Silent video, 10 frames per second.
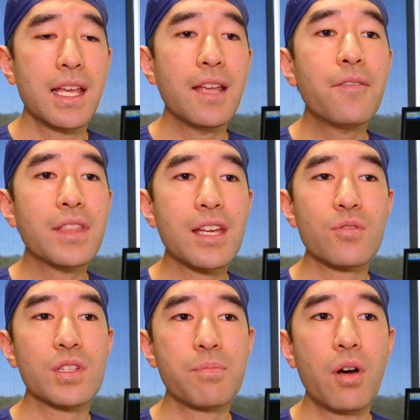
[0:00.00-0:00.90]
If they
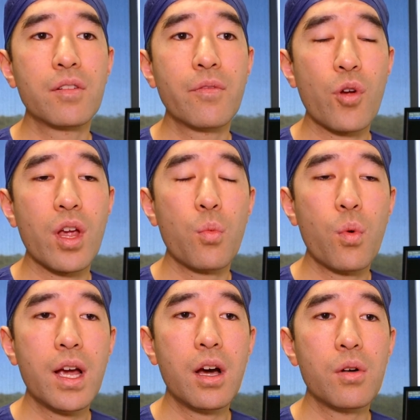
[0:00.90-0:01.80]
respond very
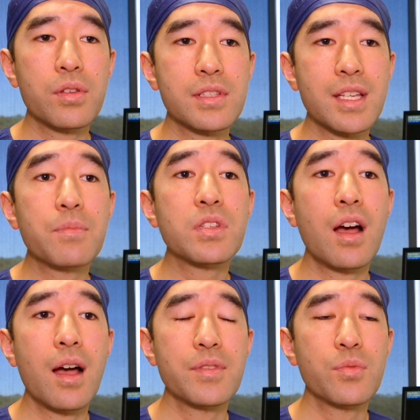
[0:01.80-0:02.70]
well,
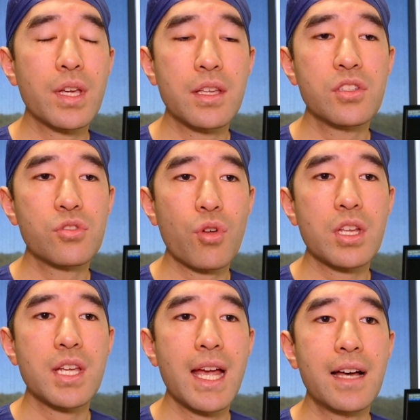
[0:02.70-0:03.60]
sometimes we can
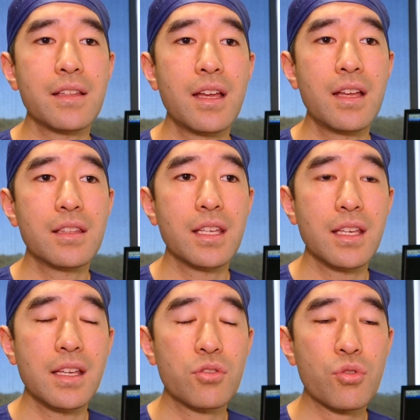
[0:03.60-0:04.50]
stretch out
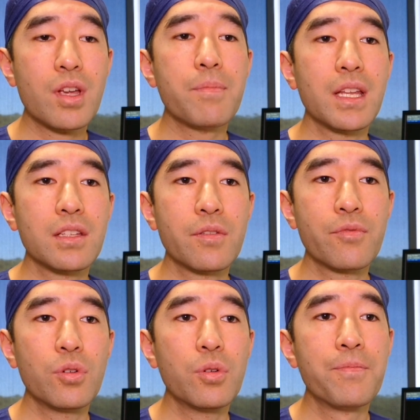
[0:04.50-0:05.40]
the treatment
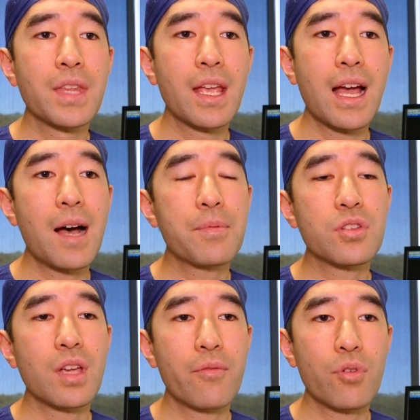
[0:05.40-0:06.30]
interval up
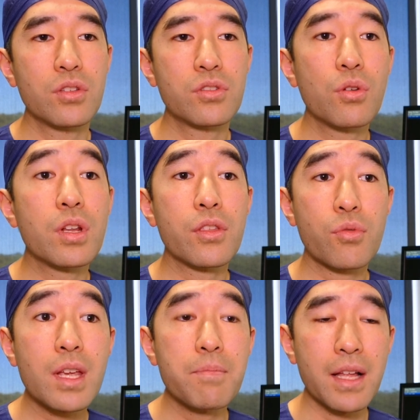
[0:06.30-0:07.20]
to every 2 to
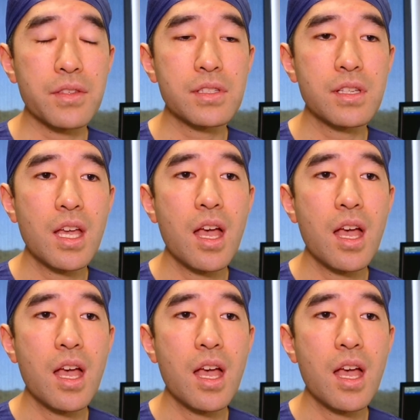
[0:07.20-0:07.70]
3 months,